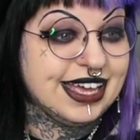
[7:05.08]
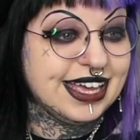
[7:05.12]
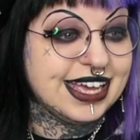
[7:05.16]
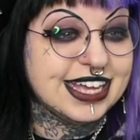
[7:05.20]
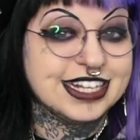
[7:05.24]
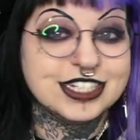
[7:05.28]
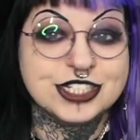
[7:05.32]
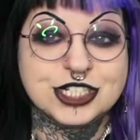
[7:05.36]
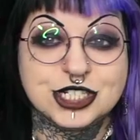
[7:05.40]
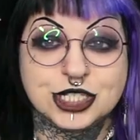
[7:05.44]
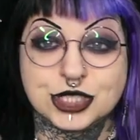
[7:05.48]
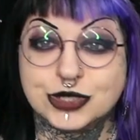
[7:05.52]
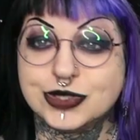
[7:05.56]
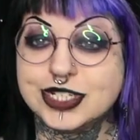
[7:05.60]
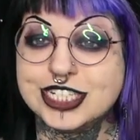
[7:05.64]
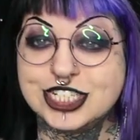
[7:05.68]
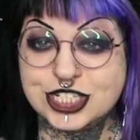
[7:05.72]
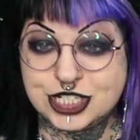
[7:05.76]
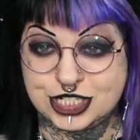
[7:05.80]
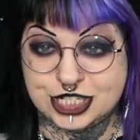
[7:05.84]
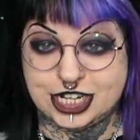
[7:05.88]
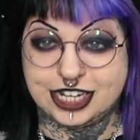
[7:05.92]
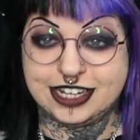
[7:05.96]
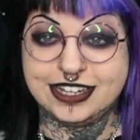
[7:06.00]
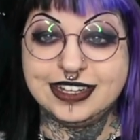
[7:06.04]
and
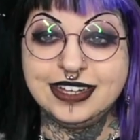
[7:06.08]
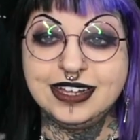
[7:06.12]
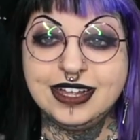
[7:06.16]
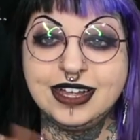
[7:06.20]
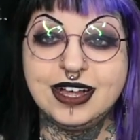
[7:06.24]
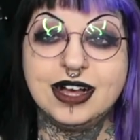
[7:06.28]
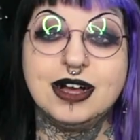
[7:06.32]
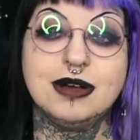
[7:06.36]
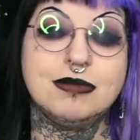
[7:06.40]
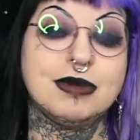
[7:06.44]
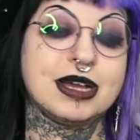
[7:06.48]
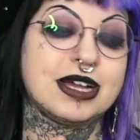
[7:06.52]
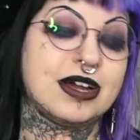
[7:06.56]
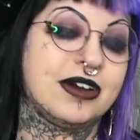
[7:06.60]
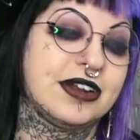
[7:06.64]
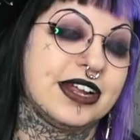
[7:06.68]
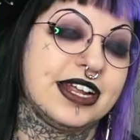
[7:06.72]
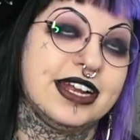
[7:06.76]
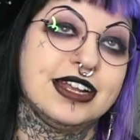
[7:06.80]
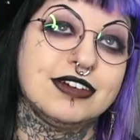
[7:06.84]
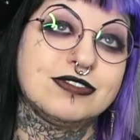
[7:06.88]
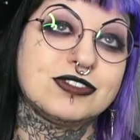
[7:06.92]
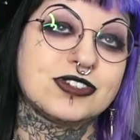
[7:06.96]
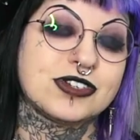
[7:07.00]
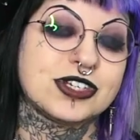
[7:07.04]
Trisha. Oh my God,
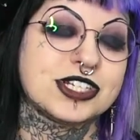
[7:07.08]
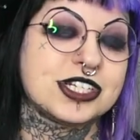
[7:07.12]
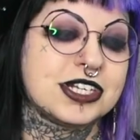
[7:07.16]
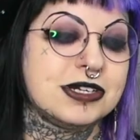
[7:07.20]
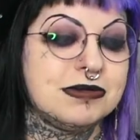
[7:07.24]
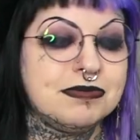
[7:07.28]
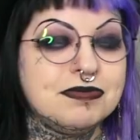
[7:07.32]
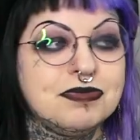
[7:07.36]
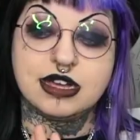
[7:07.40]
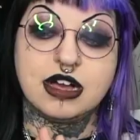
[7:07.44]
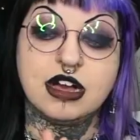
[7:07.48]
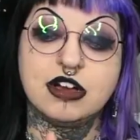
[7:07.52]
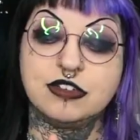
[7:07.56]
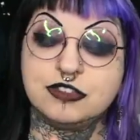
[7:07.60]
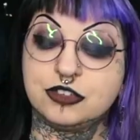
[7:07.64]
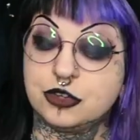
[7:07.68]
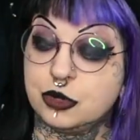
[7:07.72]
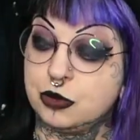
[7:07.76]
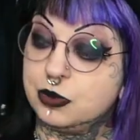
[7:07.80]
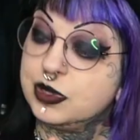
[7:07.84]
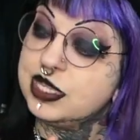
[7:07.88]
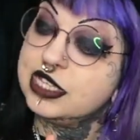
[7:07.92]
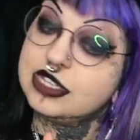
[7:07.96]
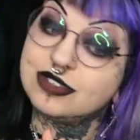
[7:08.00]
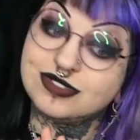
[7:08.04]
I love Trisha. After
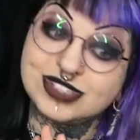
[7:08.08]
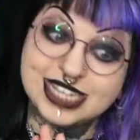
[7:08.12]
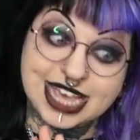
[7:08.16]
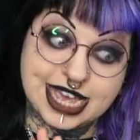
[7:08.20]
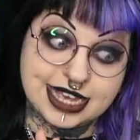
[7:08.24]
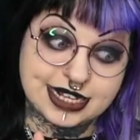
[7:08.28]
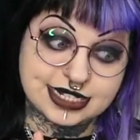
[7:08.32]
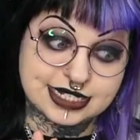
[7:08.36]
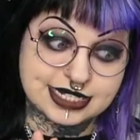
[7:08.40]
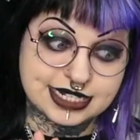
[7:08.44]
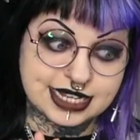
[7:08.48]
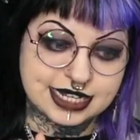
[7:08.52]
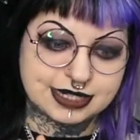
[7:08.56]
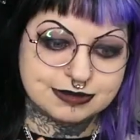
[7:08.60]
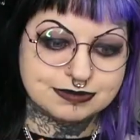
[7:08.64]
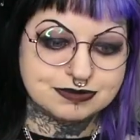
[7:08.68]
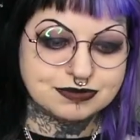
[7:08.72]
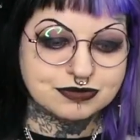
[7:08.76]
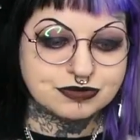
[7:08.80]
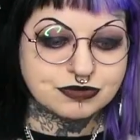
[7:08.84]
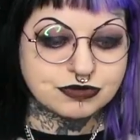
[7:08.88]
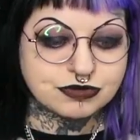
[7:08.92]
a week of texting,